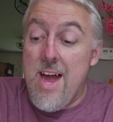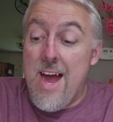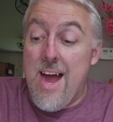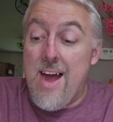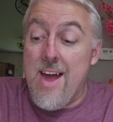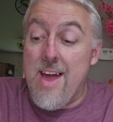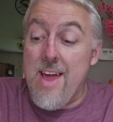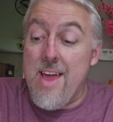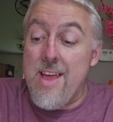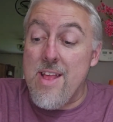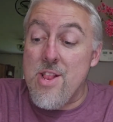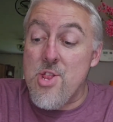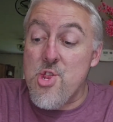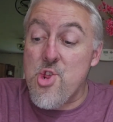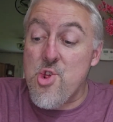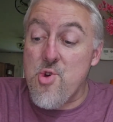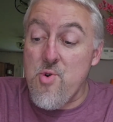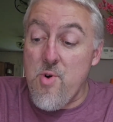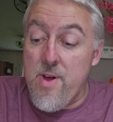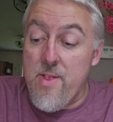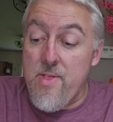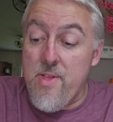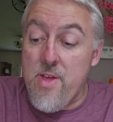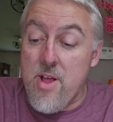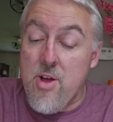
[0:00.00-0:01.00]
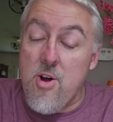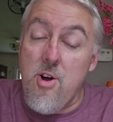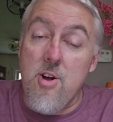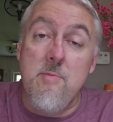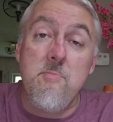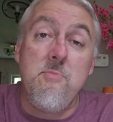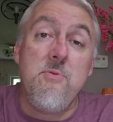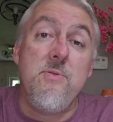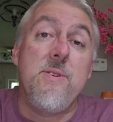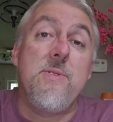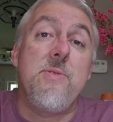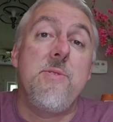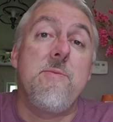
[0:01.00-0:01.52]
I enjoyed the
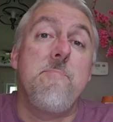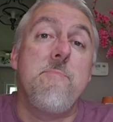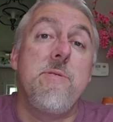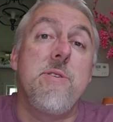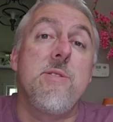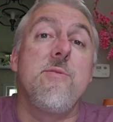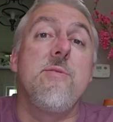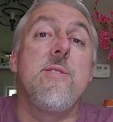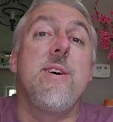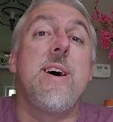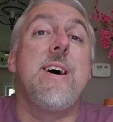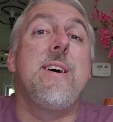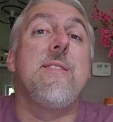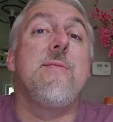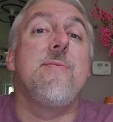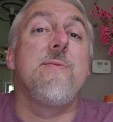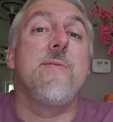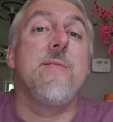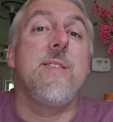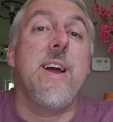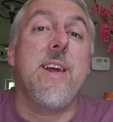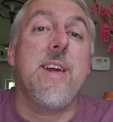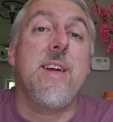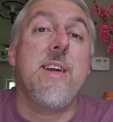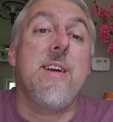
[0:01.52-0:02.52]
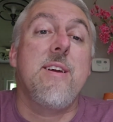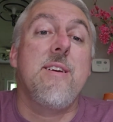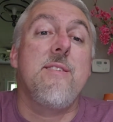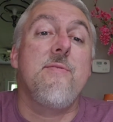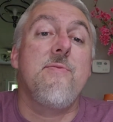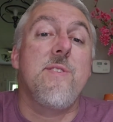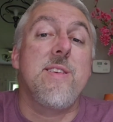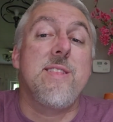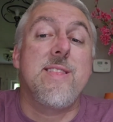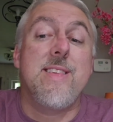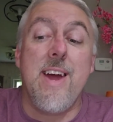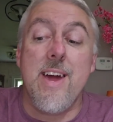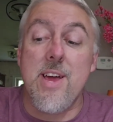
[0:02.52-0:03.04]
caramel in the middle. I
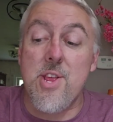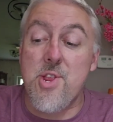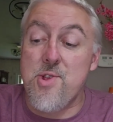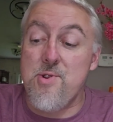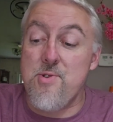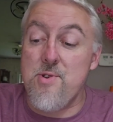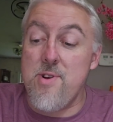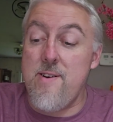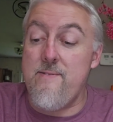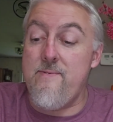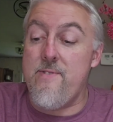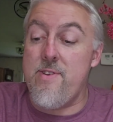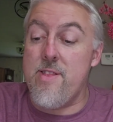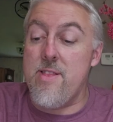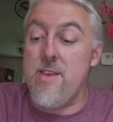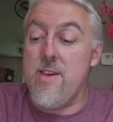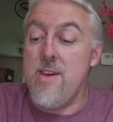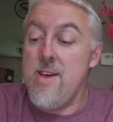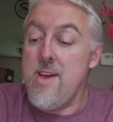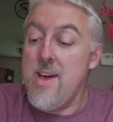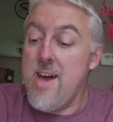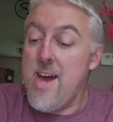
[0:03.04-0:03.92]
like the texture of it.